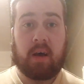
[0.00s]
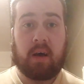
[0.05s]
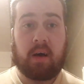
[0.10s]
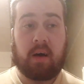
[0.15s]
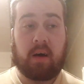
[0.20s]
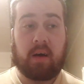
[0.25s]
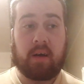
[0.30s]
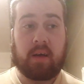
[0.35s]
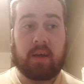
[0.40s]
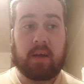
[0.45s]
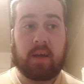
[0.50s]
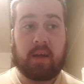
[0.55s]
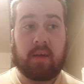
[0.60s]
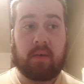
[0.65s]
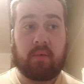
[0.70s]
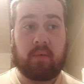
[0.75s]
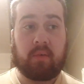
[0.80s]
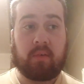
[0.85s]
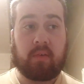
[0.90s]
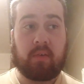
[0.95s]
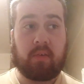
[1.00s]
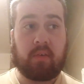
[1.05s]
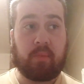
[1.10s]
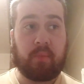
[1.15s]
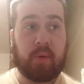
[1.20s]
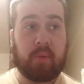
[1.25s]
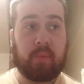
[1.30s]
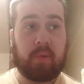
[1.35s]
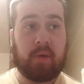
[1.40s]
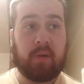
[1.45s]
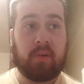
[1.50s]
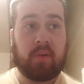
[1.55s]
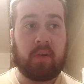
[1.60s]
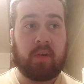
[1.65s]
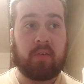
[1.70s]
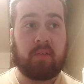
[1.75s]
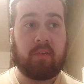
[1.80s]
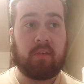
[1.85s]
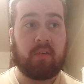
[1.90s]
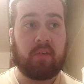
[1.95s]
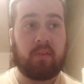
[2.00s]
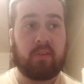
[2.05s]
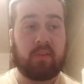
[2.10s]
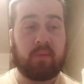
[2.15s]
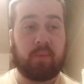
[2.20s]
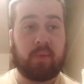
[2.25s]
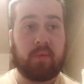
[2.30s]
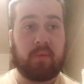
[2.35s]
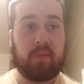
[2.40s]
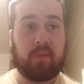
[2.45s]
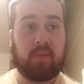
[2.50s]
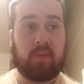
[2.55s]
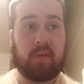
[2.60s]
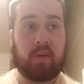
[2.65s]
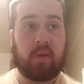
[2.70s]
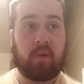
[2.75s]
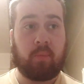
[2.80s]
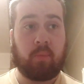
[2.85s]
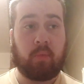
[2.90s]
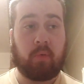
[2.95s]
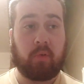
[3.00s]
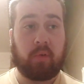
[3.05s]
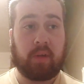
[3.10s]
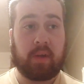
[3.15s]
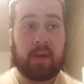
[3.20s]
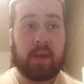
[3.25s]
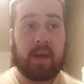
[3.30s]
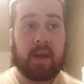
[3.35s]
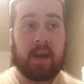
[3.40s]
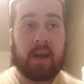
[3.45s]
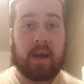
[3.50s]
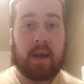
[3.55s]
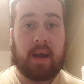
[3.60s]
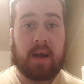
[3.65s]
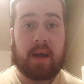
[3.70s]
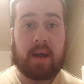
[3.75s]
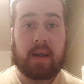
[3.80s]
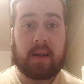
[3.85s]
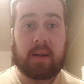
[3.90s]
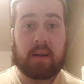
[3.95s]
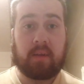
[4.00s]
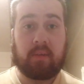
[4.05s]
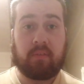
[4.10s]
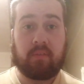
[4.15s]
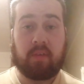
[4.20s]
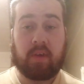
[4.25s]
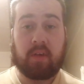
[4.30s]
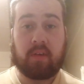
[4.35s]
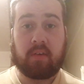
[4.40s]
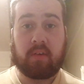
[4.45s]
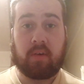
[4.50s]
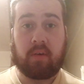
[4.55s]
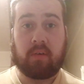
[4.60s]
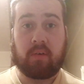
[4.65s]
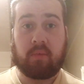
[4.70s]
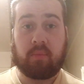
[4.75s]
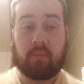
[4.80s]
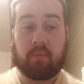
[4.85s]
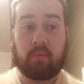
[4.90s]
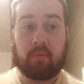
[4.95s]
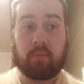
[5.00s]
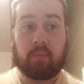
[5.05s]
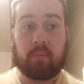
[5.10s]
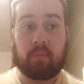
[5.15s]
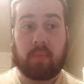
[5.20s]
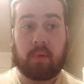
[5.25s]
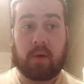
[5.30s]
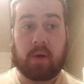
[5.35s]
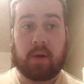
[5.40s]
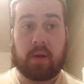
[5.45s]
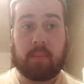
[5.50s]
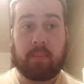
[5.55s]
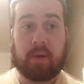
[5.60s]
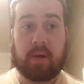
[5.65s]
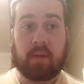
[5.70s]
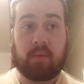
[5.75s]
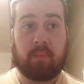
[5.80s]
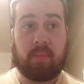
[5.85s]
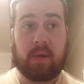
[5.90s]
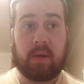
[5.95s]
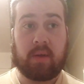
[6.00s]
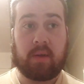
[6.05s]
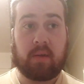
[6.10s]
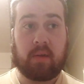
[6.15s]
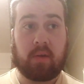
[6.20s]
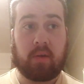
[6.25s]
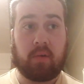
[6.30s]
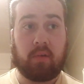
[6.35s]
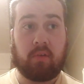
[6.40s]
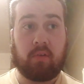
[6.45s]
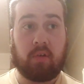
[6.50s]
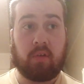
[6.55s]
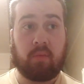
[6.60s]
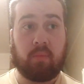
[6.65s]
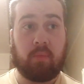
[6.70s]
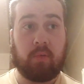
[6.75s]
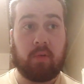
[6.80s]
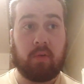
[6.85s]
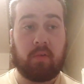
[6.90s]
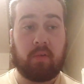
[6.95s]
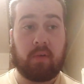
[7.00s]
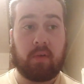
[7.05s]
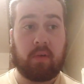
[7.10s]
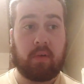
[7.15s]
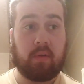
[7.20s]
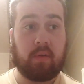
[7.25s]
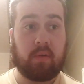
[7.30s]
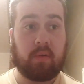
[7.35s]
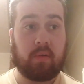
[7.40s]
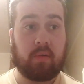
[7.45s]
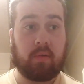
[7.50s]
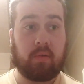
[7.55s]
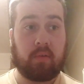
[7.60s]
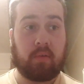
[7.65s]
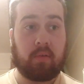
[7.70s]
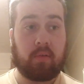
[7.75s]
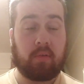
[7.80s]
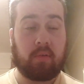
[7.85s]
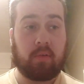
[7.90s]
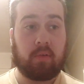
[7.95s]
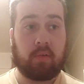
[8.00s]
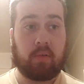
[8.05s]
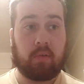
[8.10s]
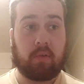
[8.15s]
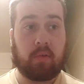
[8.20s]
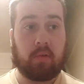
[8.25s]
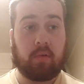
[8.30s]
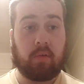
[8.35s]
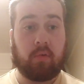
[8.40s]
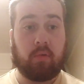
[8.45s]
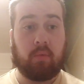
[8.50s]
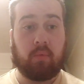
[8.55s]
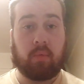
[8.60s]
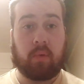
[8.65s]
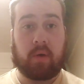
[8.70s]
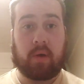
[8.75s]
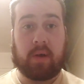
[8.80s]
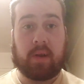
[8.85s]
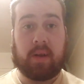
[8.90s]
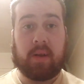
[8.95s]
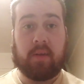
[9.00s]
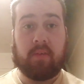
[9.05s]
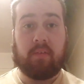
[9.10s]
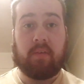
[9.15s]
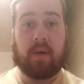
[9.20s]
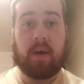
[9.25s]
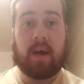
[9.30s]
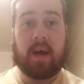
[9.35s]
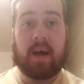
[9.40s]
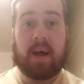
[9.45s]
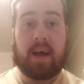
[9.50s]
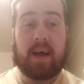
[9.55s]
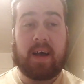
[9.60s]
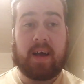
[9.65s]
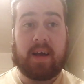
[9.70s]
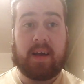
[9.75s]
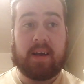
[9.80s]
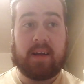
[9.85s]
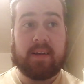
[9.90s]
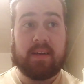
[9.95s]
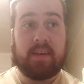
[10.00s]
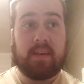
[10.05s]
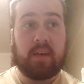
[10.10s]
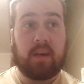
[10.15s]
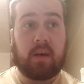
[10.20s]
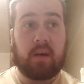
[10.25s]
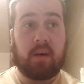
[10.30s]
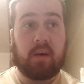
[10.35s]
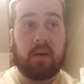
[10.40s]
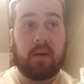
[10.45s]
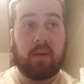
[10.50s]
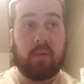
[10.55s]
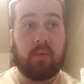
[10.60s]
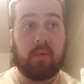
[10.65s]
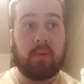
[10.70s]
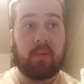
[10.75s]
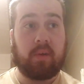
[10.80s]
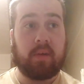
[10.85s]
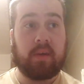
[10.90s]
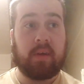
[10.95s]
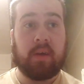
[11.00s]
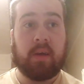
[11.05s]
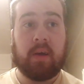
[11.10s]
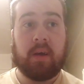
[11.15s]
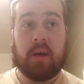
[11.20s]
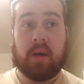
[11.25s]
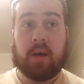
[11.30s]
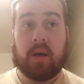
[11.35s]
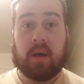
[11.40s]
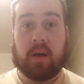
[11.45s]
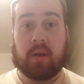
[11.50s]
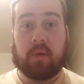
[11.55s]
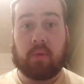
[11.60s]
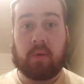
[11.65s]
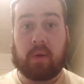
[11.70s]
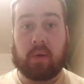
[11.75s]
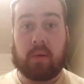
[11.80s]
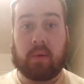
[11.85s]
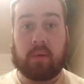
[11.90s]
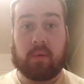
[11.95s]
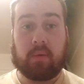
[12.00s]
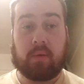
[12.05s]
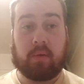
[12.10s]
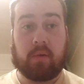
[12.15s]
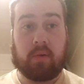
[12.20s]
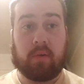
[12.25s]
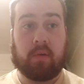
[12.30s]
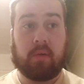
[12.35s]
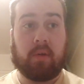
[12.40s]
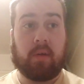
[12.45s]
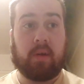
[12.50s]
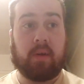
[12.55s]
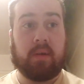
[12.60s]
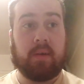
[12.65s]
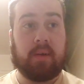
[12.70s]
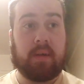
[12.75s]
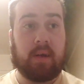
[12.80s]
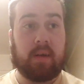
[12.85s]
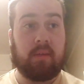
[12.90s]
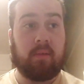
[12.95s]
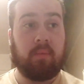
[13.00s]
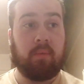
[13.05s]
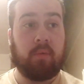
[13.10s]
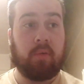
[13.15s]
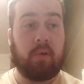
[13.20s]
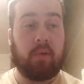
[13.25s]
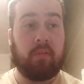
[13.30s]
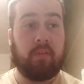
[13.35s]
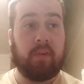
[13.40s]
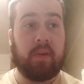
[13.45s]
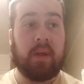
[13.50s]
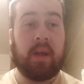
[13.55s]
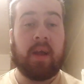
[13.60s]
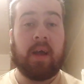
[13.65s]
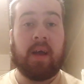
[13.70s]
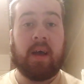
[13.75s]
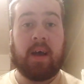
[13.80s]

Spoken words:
I was just in my PJs, just having a bit of a chilled morning and FaceTimed my best mate who's just moved to where I live, and I was like, do you want to go out and get some coffee?